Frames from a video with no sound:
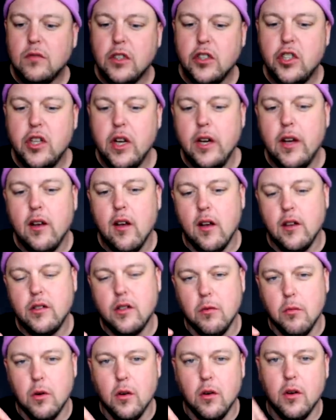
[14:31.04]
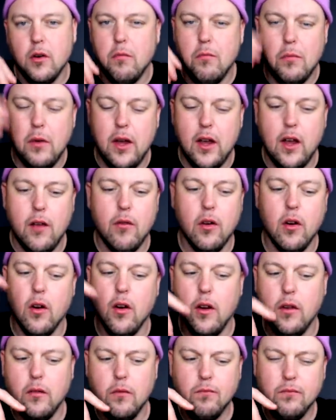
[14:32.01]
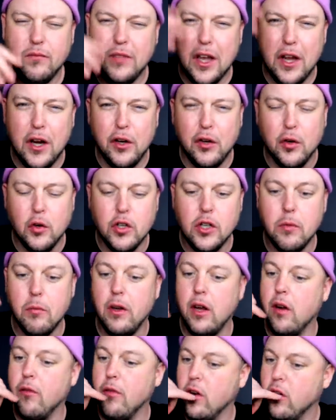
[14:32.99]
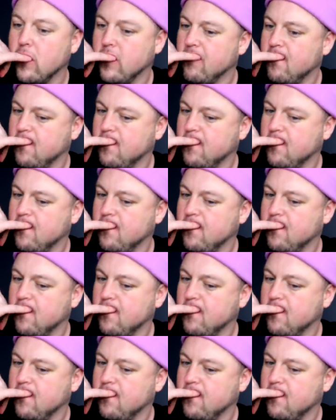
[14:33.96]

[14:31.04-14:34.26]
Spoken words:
shitty customer behavior and kind of douchey behavior.